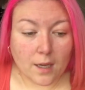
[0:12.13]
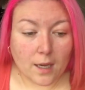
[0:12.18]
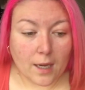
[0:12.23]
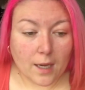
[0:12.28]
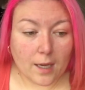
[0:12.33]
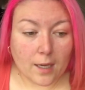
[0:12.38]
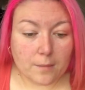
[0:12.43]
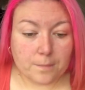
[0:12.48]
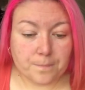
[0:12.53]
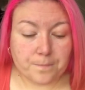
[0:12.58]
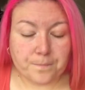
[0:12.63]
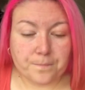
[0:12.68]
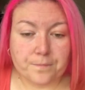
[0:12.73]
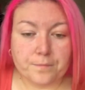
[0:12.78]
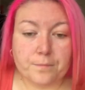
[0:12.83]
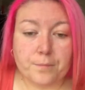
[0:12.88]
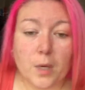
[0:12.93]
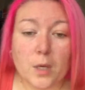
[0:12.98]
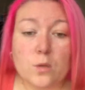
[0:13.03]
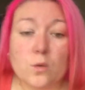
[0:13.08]

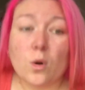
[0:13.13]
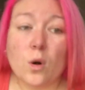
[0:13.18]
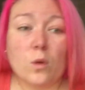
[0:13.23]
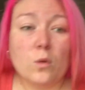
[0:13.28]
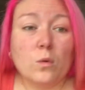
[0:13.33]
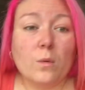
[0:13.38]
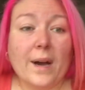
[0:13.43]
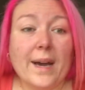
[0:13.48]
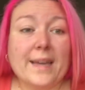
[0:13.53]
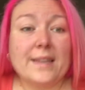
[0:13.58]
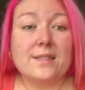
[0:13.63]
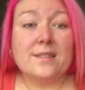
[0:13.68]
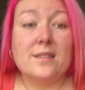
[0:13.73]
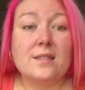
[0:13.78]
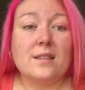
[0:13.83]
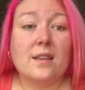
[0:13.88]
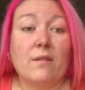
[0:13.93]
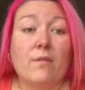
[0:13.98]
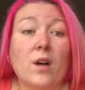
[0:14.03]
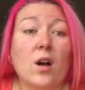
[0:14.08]
But not
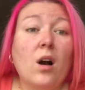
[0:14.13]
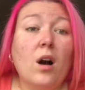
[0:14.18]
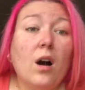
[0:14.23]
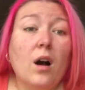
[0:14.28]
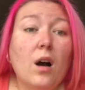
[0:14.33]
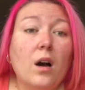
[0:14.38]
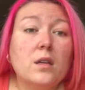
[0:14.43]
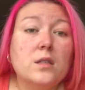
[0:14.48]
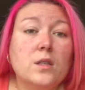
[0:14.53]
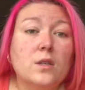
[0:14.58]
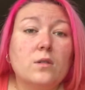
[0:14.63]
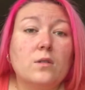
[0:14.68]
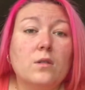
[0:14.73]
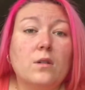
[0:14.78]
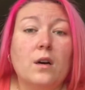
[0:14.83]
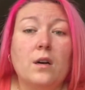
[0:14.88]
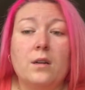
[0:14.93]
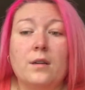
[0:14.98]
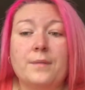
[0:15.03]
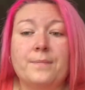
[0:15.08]
always give a card
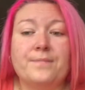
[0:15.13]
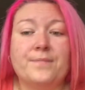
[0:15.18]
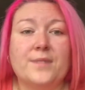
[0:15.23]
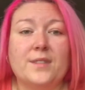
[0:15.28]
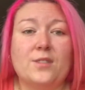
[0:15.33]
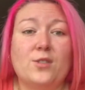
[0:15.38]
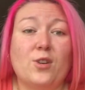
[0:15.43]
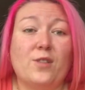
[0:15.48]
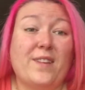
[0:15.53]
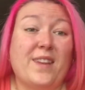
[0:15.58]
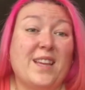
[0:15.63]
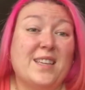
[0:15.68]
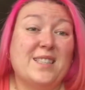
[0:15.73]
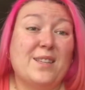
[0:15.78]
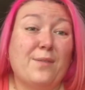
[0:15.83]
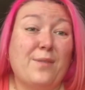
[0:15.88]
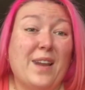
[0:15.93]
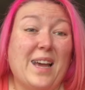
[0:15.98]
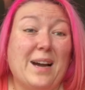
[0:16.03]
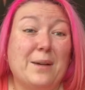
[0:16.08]
or, sorry, that's
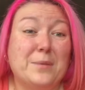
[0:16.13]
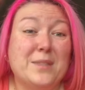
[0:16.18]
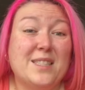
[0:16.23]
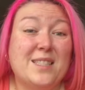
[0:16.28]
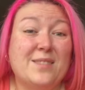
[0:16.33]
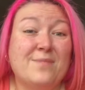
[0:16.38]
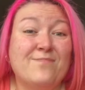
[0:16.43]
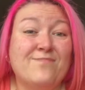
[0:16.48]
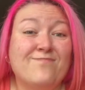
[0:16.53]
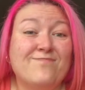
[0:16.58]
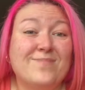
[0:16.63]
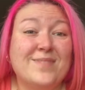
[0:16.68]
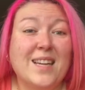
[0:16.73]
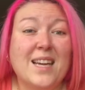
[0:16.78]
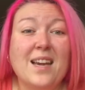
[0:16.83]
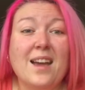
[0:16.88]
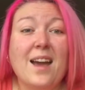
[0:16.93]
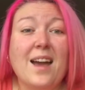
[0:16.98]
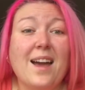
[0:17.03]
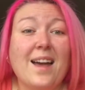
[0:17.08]
the flowers.
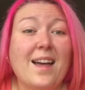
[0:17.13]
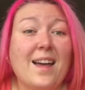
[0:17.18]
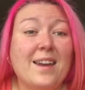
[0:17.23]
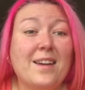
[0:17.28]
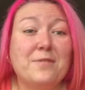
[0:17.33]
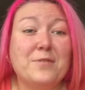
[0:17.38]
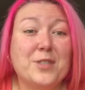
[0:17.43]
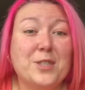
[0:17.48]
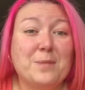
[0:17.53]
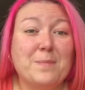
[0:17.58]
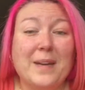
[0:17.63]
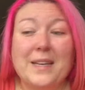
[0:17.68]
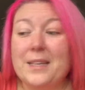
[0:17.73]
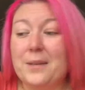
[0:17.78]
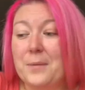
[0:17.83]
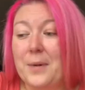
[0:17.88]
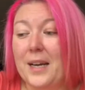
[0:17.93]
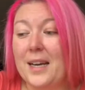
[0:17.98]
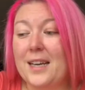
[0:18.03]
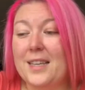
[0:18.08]
And I've just made
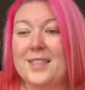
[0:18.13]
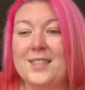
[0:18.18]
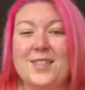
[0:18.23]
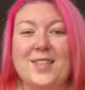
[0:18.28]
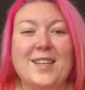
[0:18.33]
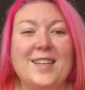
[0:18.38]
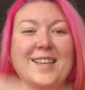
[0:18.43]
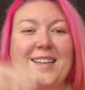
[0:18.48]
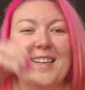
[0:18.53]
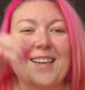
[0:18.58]
it worse.